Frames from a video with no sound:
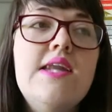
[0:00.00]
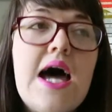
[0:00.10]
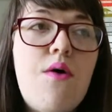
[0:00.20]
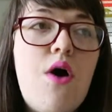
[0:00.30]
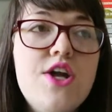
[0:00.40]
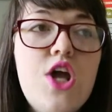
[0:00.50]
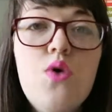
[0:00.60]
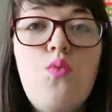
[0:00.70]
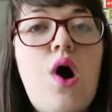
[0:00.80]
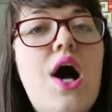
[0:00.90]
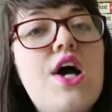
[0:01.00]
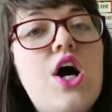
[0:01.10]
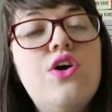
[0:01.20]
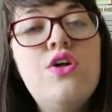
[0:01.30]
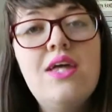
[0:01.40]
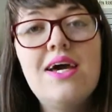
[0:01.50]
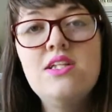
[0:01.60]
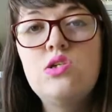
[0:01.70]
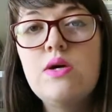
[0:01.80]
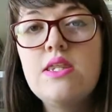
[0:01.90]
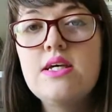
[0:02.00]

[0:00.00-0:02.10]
Now I know why I couldn't get into it.